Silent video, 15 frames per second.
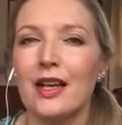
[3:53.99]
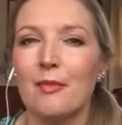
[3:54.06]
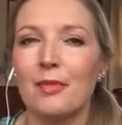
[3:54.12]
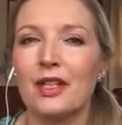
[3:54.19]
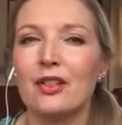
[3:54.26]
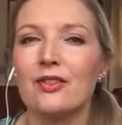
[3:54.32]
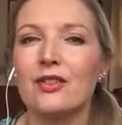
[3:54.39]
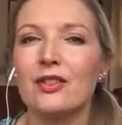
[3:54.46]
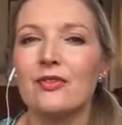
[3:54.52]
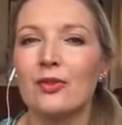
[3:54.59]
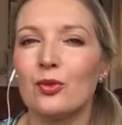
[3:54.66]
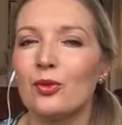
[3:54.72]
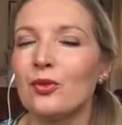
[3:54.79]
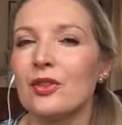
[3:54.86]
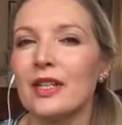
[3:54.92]
because you've
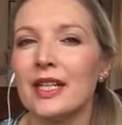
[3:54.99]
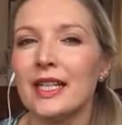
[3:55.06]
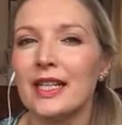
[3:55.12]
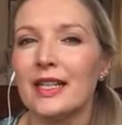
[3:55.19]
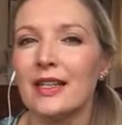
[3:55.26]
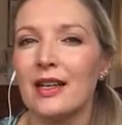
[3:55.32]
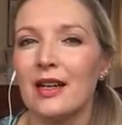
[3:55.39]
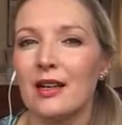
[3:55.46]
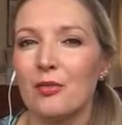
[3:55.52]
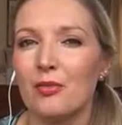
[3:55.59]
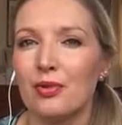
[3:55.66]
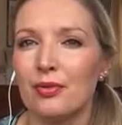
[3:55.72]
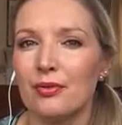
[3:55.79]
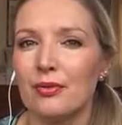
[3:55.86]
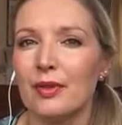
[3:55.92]
already
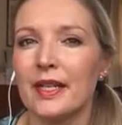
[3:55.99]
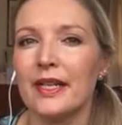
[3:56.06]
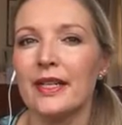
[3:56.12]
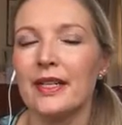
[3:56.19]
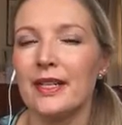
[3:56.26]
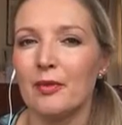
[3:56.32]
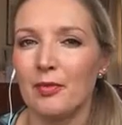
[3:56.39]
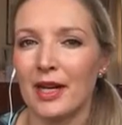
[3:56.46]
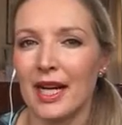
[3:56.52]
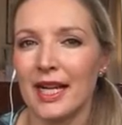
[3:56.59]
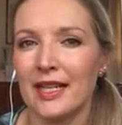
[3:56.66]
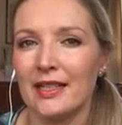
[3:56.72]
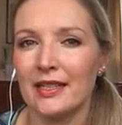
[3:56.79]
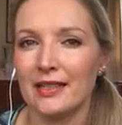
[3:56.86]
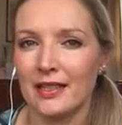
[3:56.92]

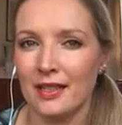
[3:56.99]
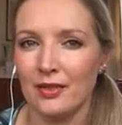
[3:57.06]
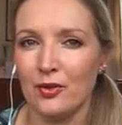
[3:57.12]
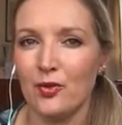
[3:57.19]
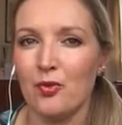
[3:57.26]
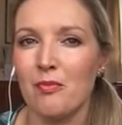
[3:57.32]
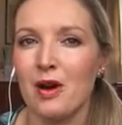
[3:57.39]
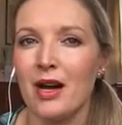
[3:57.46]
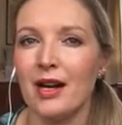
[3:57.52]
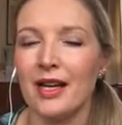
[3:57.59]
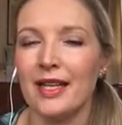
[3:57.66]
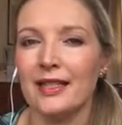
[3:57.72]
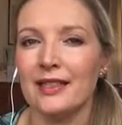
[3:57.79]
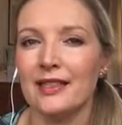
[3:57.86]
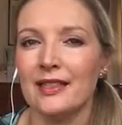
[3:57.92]
pre-played it in your
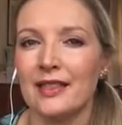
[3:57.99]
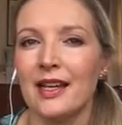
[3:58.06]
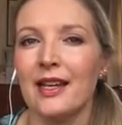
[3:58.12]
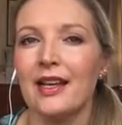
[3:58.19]
mind.